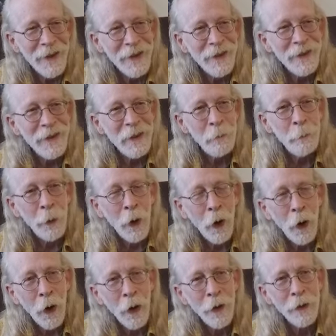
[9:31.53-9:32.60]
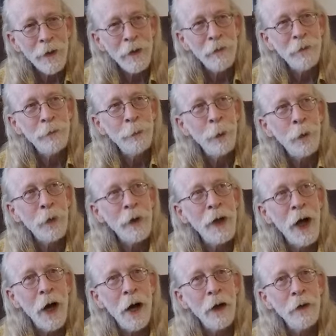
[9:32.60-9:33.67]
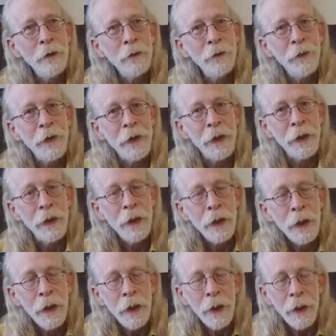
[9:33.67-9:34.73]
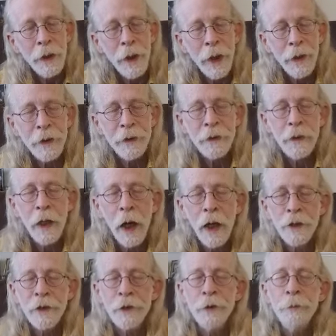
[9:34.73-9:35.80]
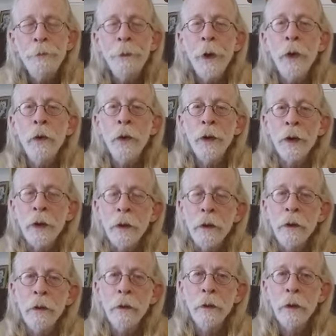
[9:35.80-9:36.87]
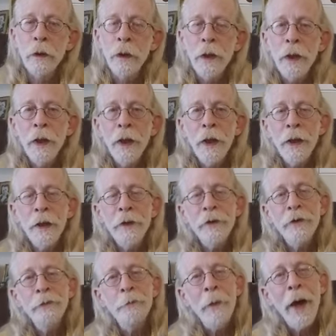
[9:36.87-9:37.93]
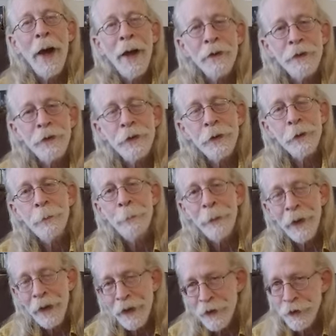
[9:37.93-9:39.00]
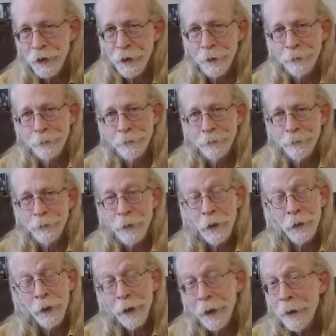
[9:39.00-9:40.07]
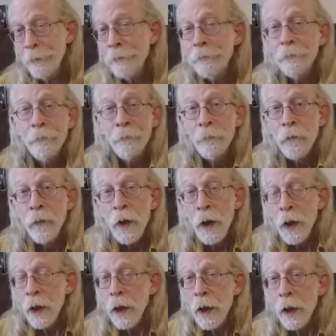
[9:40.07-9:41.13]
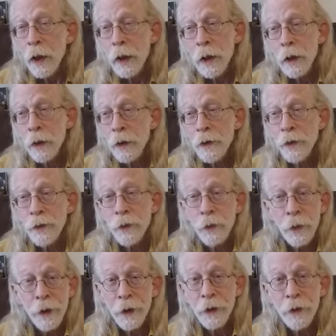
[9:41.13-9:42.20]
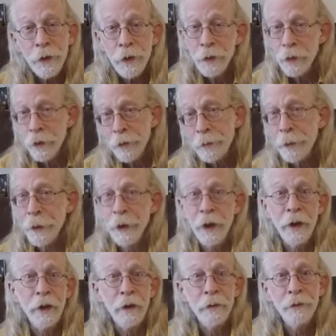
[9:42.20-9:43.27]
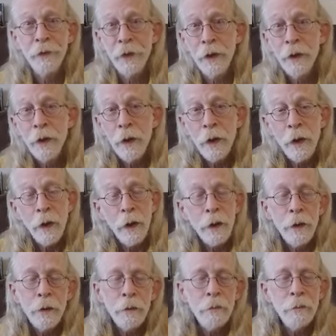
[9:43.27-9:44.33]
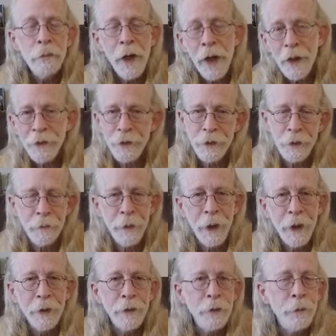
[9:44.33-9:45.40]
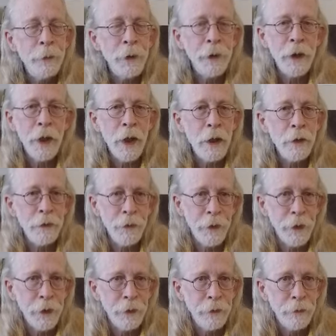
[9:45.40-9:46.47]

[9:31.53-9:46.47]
the part of pornography that is not spoken is masturbation. Okay? Because what do you do with pornography? You masturbate to pornography.